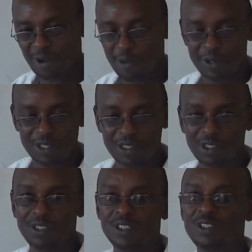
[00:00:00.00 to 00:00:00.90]

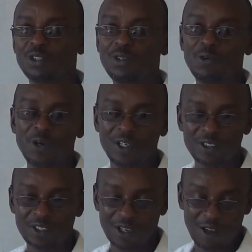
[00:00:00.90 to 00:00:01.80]
competition is so
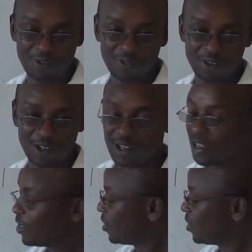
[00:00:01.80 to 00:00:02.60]
quite tough,